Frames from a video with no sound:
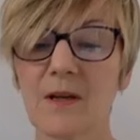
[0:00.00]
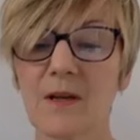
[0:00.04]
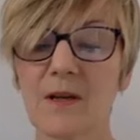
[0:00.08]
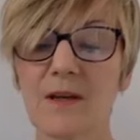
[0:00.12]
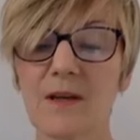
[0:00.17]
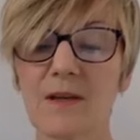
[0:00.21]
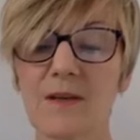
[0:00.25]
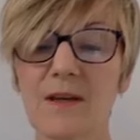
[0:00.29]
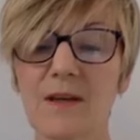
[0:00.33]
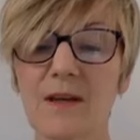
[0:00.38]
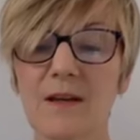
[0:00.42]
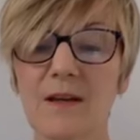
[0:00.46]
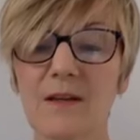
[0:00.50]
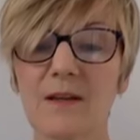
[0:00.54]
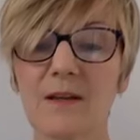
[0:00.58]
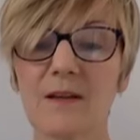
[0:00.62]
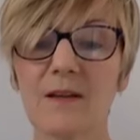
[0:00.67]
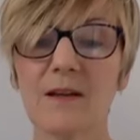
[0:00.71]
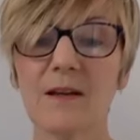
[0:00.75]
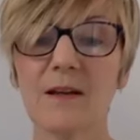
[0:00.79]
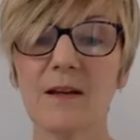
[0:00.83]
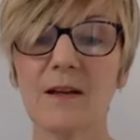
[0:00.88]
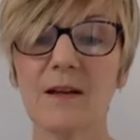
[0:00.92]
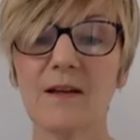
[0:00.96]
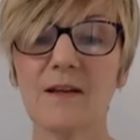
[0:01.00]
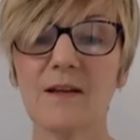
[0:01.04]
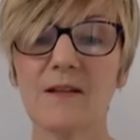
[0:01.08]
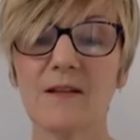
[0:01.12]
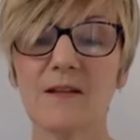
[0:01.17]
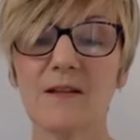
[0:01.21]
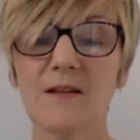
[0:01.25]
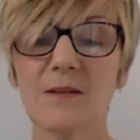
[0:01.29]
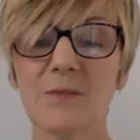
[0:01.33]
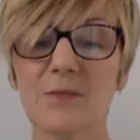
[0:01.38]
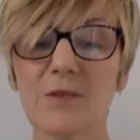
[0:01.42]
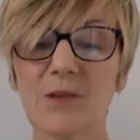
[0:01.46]
And then
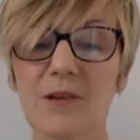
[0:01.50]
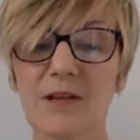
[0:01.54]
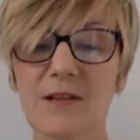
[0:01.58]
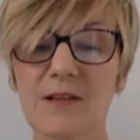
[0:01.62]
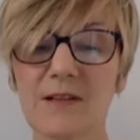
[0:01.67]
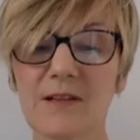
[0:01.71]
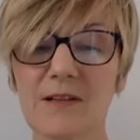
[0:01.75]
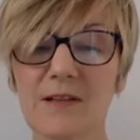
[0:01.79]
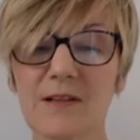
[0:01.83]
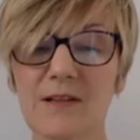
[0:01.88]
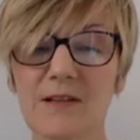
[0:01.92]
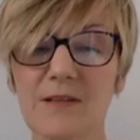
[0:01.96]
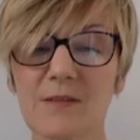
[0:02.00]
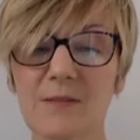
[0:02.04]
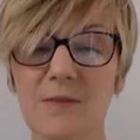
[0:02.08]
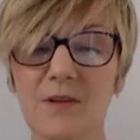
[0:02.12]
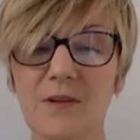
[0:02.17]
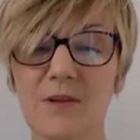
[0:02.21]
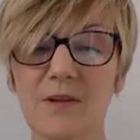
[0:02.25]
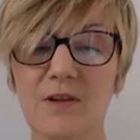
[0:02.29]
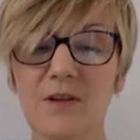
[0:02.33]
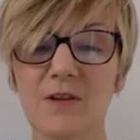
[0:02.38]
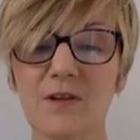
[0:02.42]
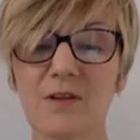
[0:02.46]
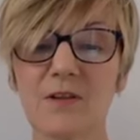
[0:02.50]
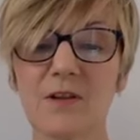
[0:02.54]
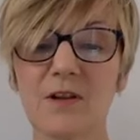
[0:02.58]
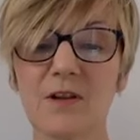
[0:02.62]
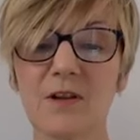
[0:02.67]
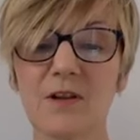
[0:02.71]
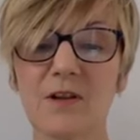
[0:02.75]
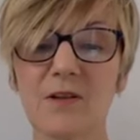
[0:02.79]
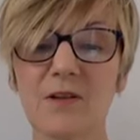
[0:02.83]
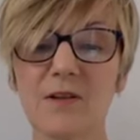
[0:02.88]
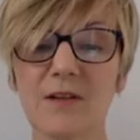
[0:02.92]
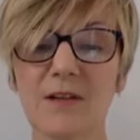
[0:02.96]
ending the practice when you can
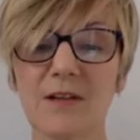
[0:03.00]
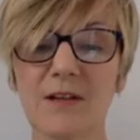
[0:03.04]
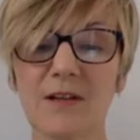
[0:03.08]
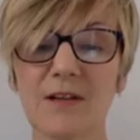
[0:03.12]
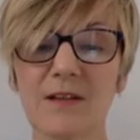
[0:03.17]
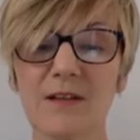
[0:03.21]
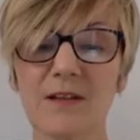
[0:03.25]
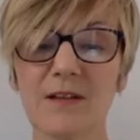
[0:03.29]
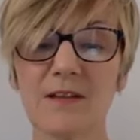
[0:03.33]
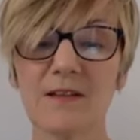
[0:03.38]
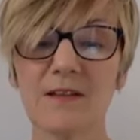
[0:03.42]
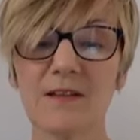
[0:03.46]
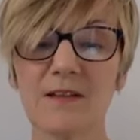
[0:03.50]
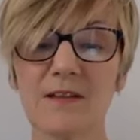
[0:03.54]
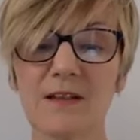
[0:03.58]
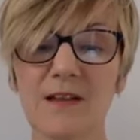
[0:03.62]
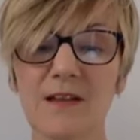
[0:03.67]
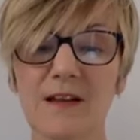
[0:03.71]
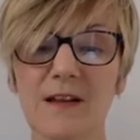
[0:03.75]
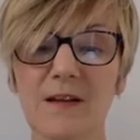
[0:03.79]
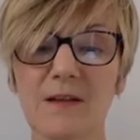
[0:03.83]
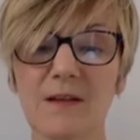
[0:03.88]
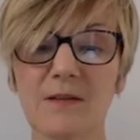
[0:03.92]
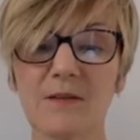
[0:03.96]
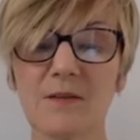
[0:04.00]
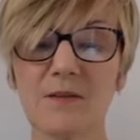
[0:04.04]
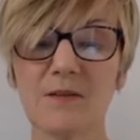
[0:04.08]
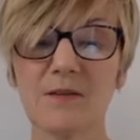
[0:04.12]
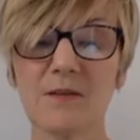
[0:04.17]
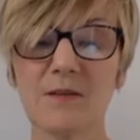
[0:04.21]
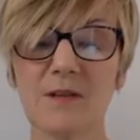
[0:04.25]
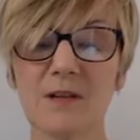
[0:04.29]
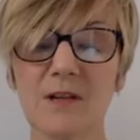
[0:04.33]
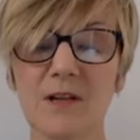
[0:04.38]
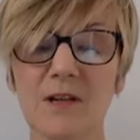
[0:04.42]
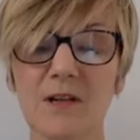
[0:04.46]
no longer hear the sound
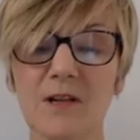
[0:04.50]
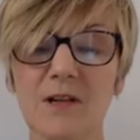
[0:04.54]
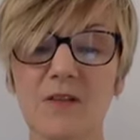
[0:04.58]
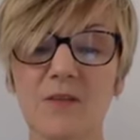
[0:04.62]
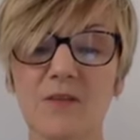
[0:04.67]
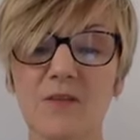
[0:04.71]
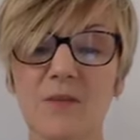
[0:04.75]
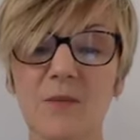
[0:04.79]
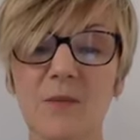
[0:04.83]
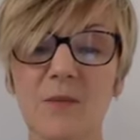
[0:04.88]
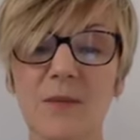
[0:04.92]
of the